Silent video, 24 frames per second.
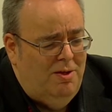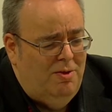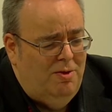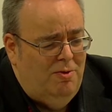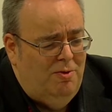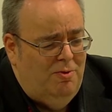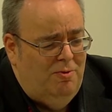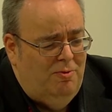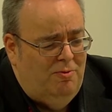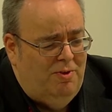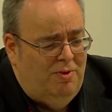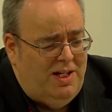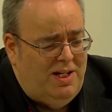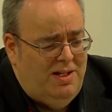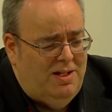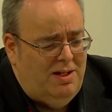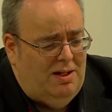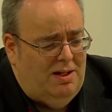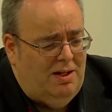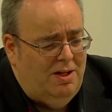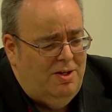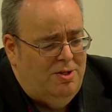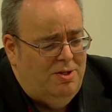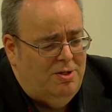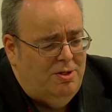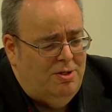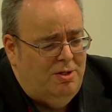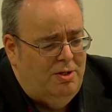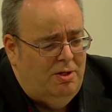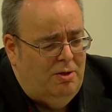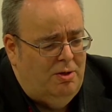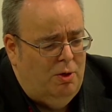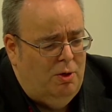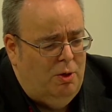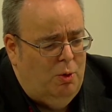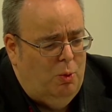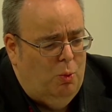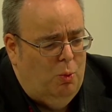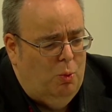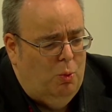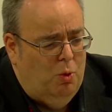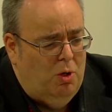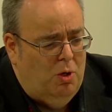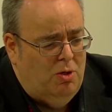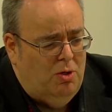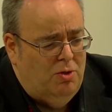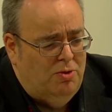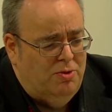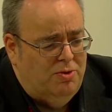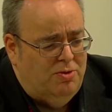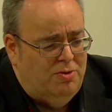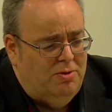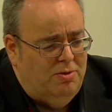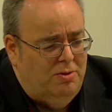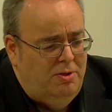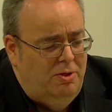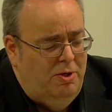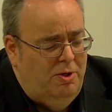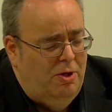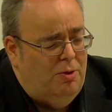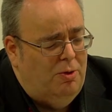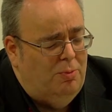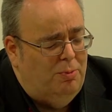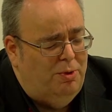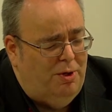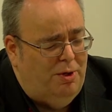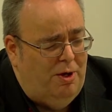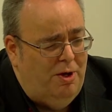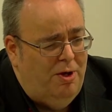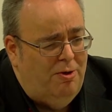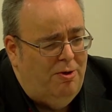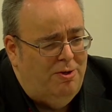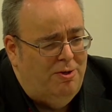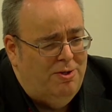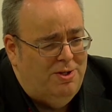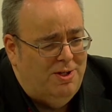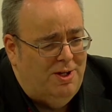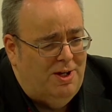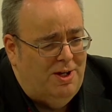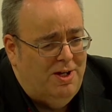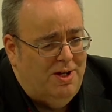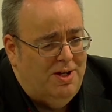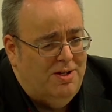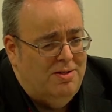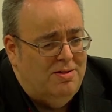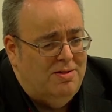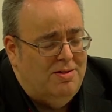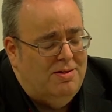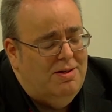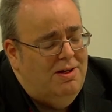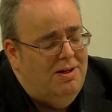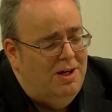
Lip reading: ventilation was not prioritised